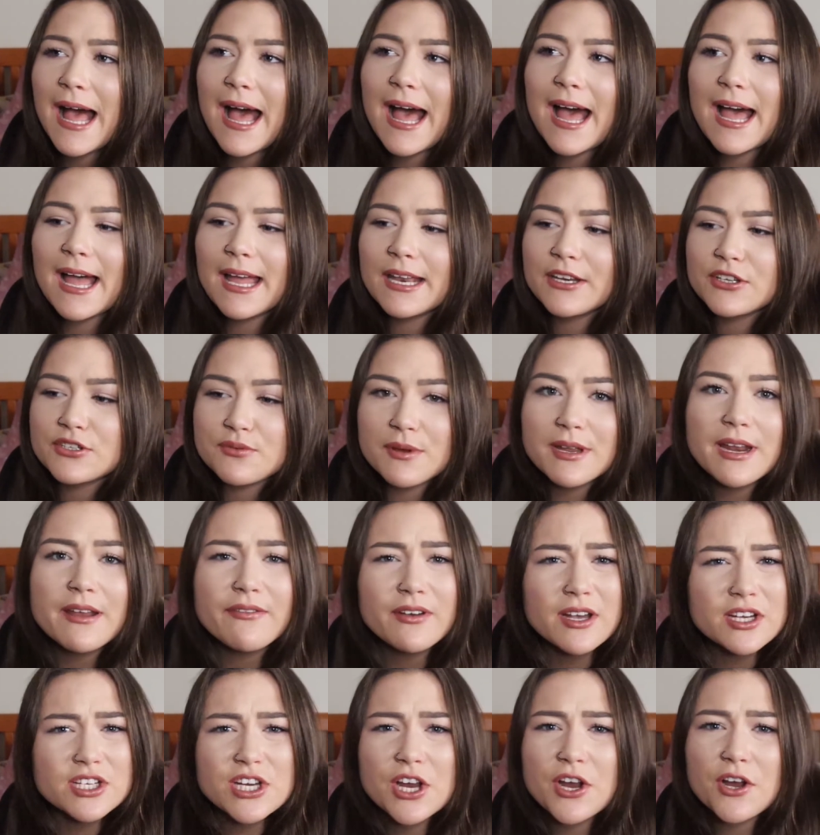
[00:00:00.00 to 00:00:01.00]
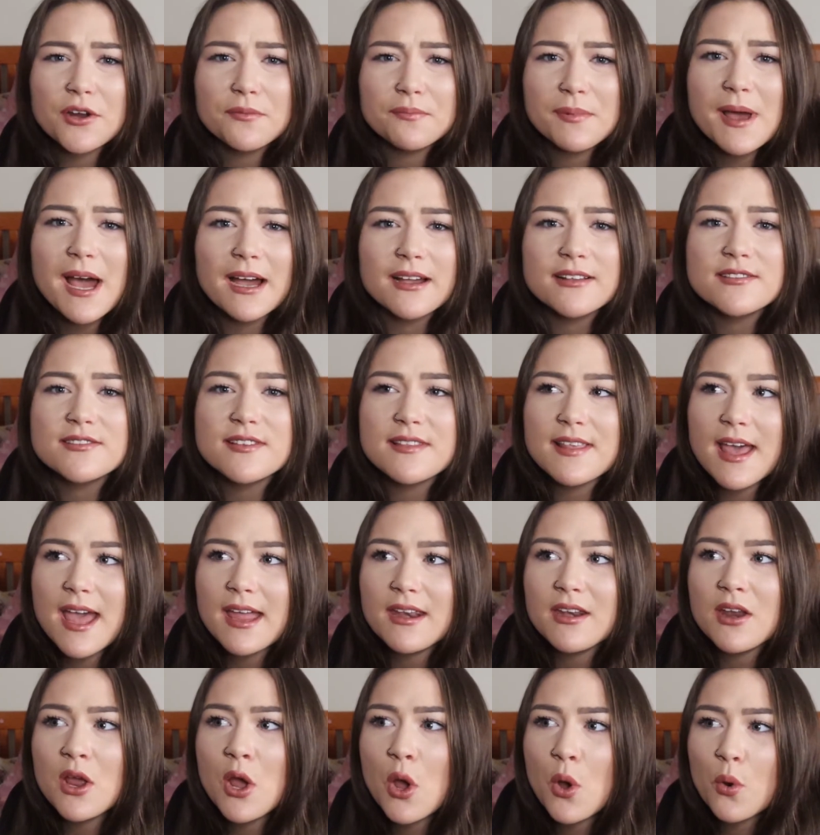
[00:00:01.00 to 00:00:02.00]
And so I never actually heard back. So
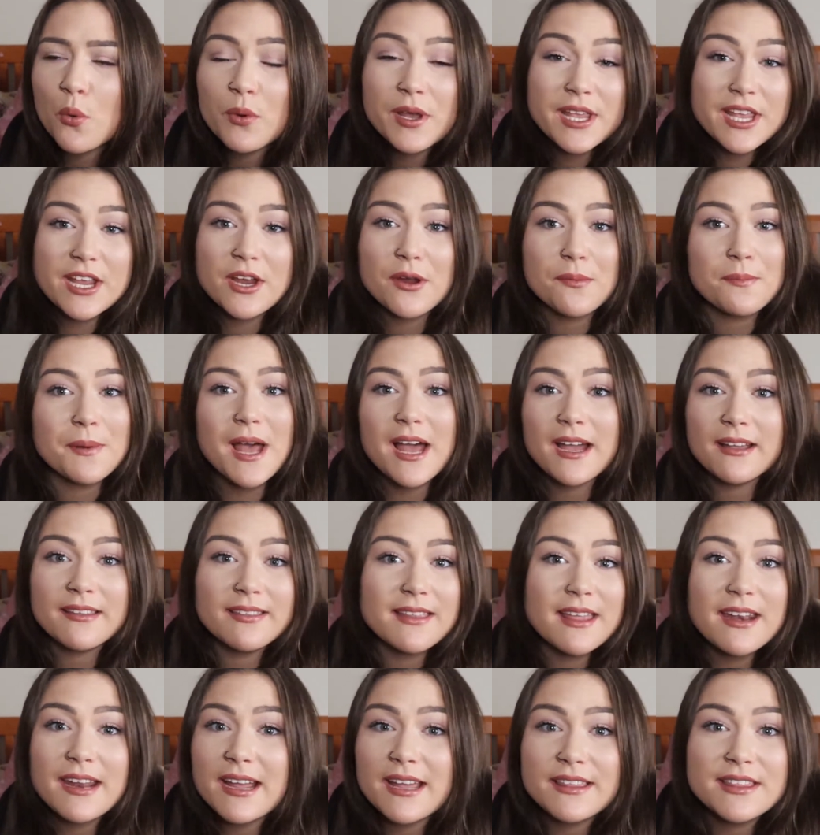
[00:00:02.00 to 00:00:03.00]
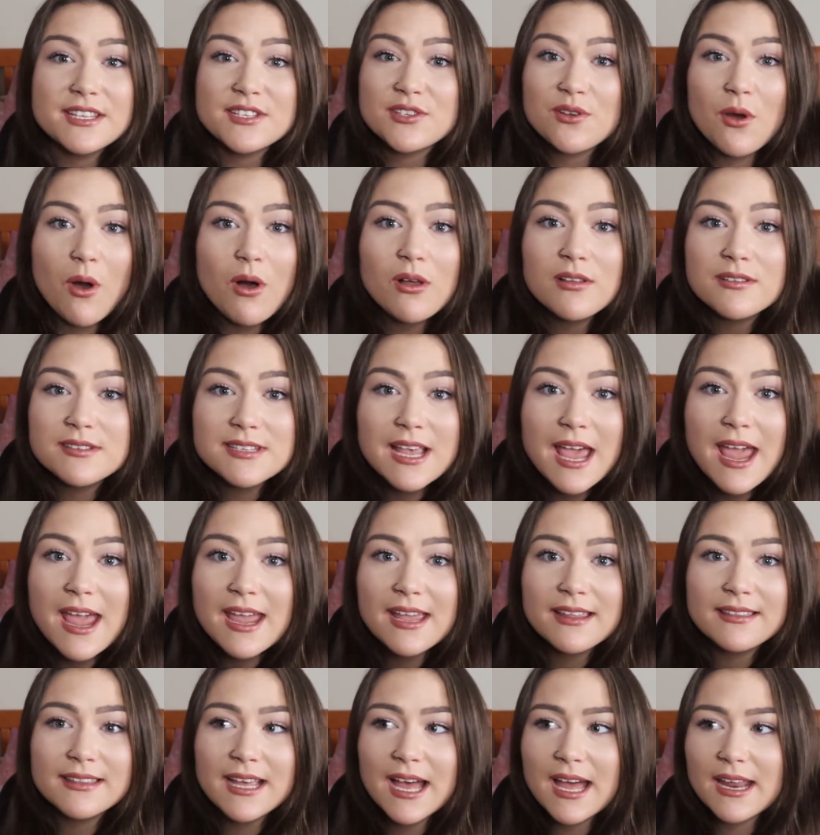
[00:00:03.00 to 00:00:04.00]
then we hear back and then I get this call
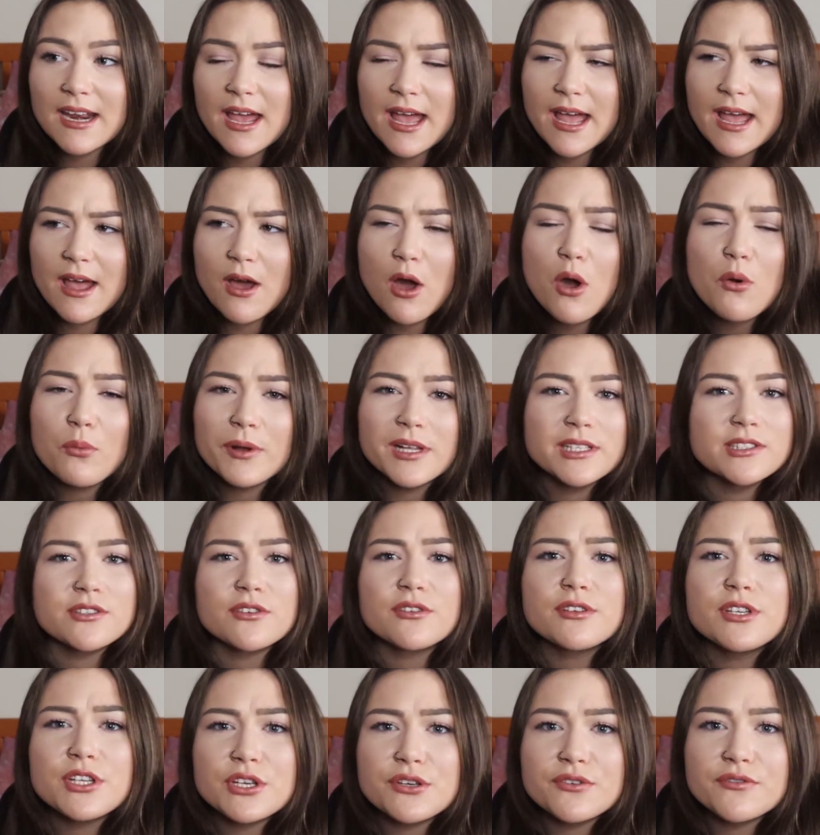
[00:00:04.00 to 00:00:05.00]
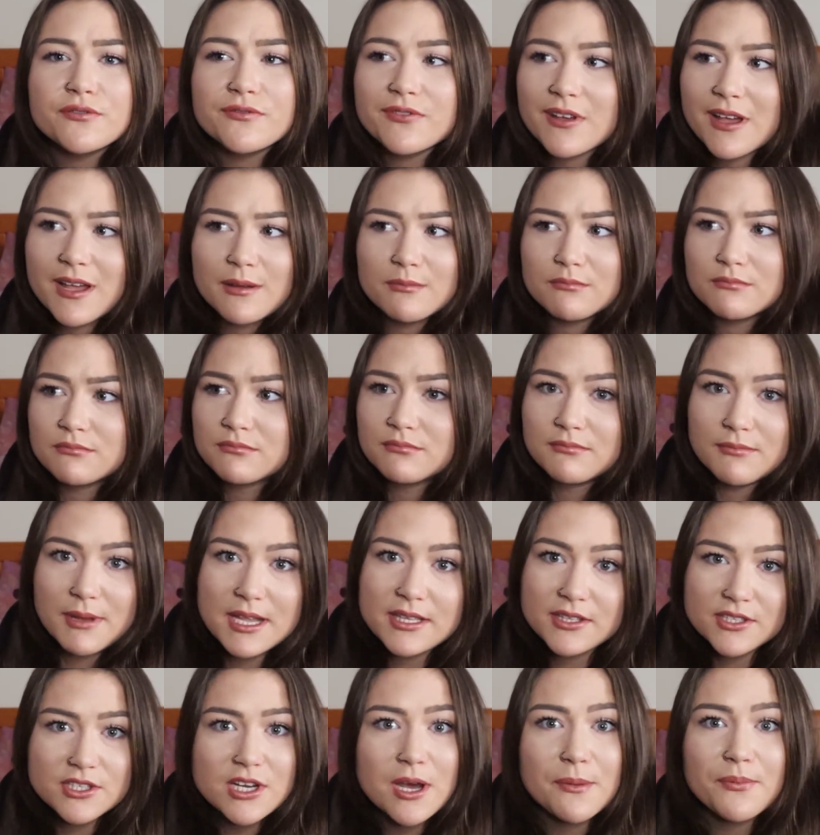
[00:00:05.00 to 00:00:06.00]
saying that, oh, well done, you've
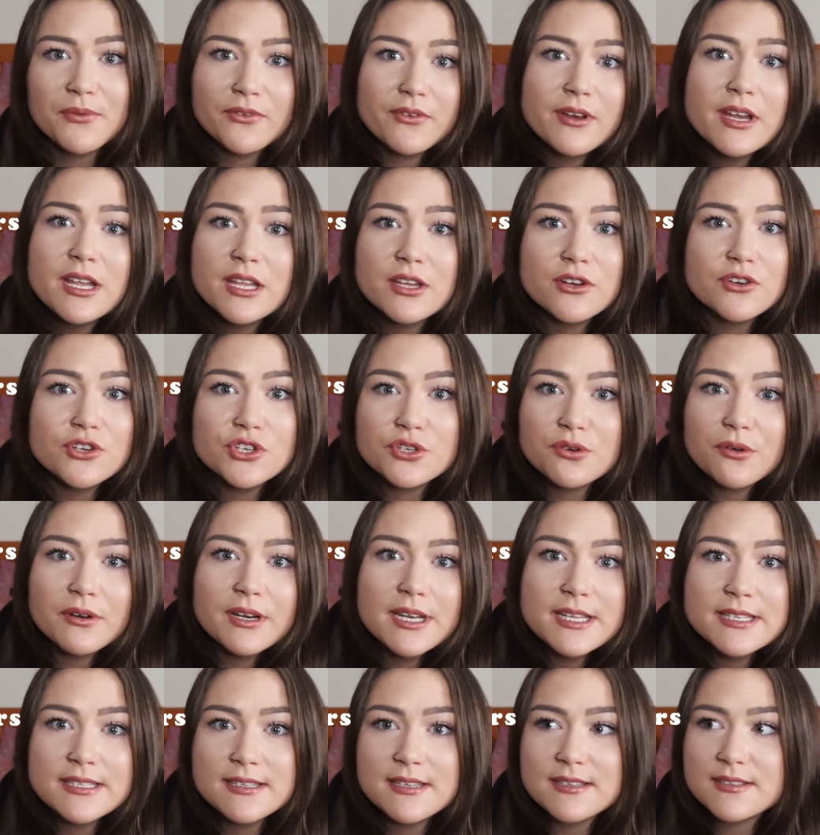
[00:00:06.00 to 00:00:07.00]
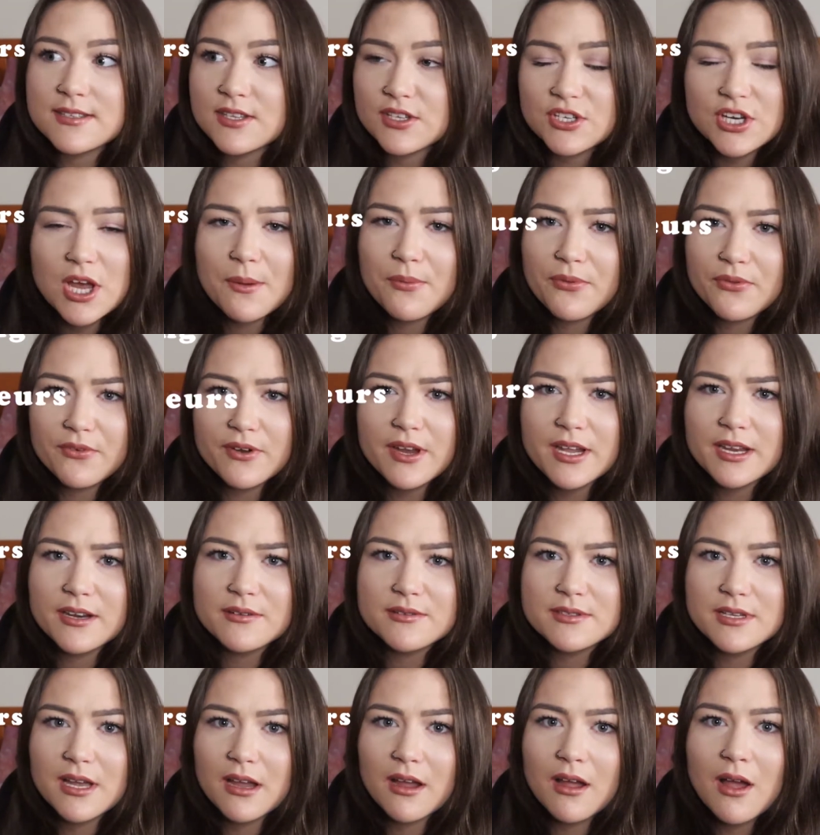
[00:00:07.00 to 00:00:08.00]
made the top three. Your shortlist is the top three. And I
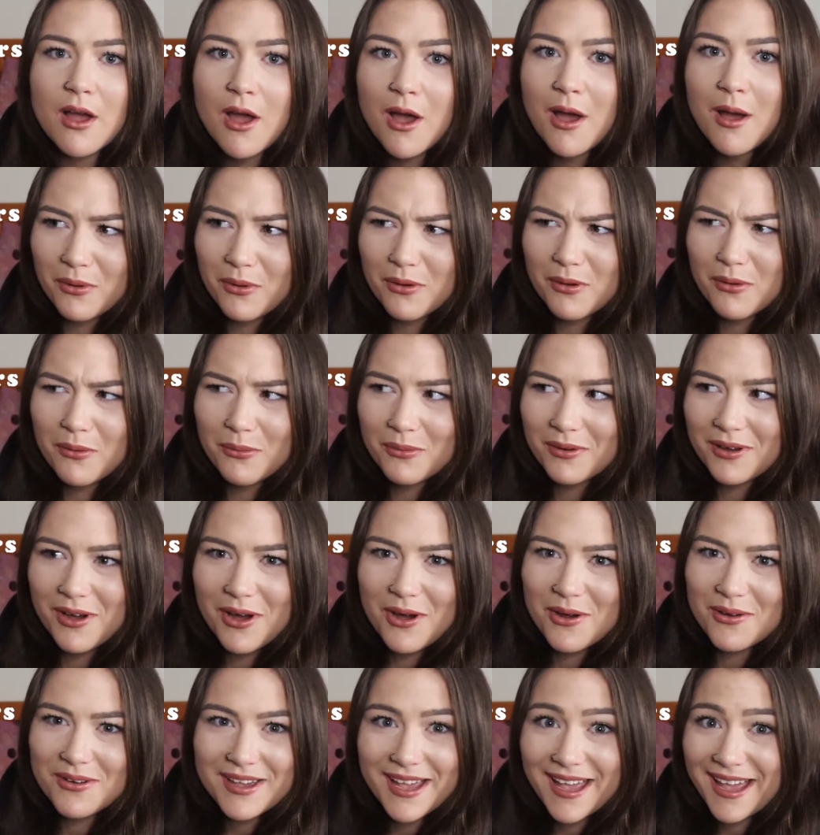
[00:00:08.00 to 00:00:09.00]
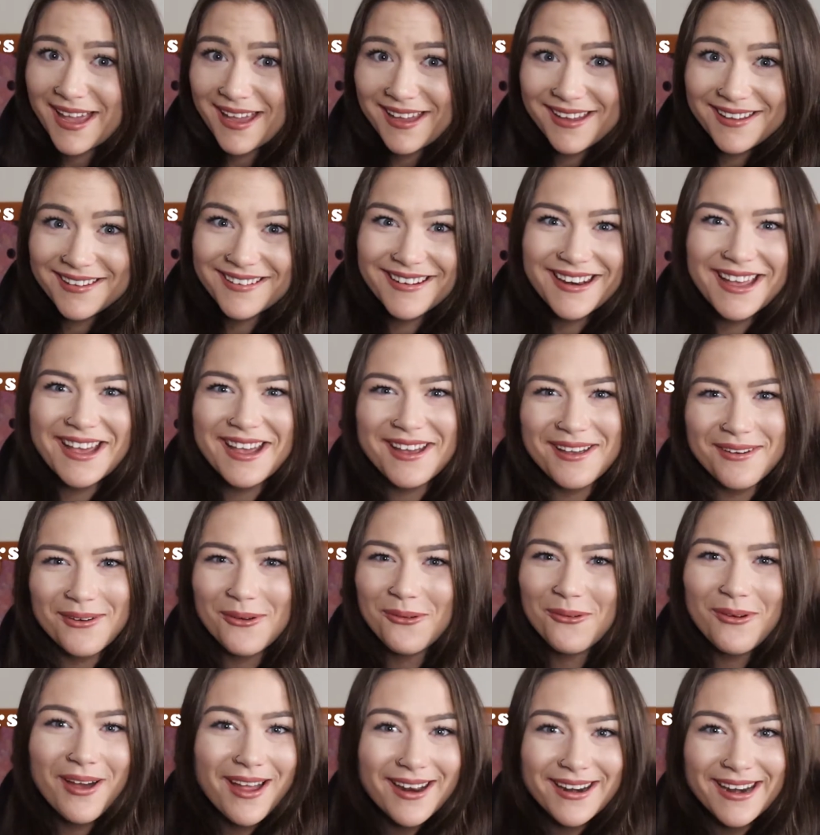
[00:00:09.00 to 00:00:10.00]
was like, okay, like
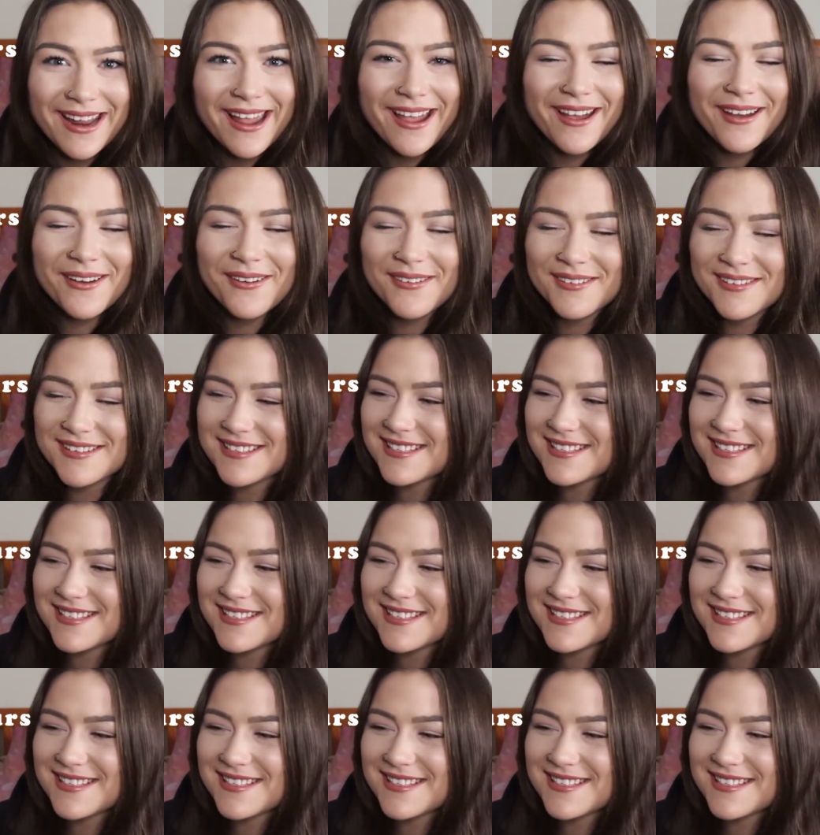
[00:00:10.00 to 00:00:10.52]
what now?